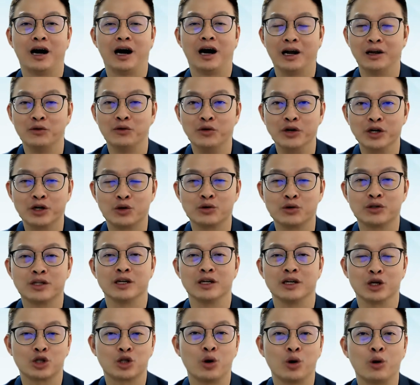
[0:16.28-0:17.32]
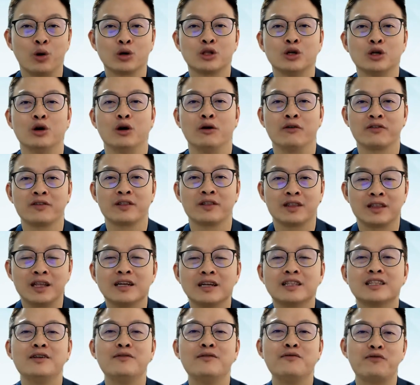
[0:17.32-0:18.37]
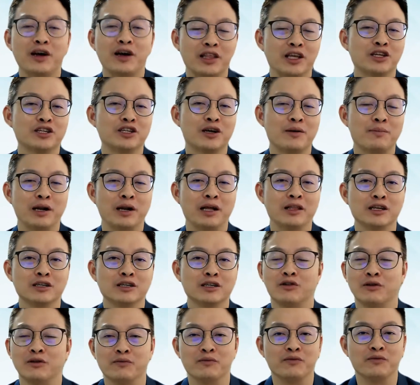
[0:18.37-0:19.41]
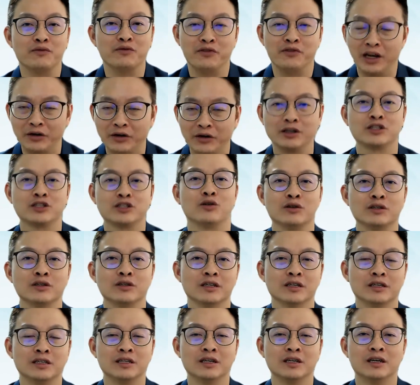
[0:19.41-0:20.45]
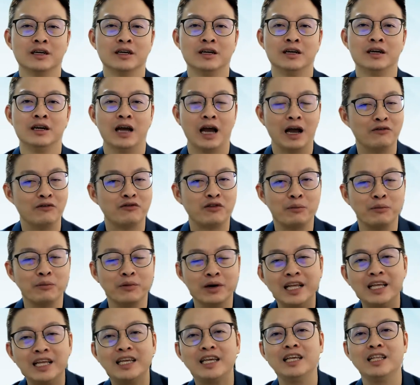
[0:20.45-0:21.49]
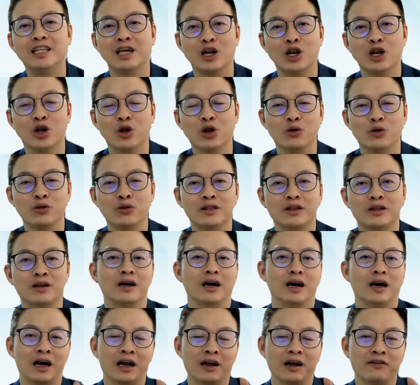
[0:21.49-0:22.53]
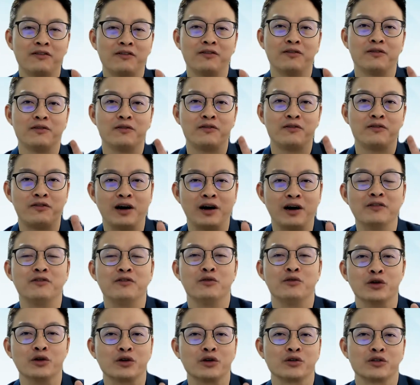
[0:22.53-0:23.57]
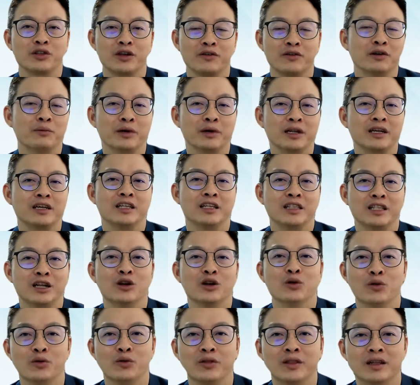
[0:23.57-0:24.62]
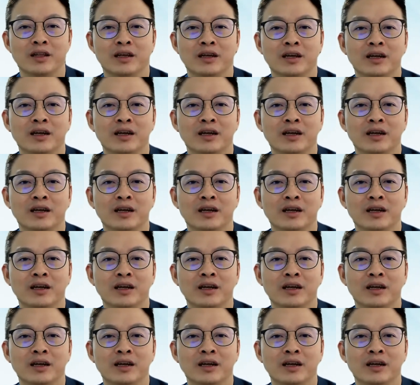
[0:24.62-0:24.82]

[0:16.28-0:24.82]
I recruited a total of 13 financial planners from various sources. And from LinkedIn alone, I have 5 recruited from LinkedIn alone.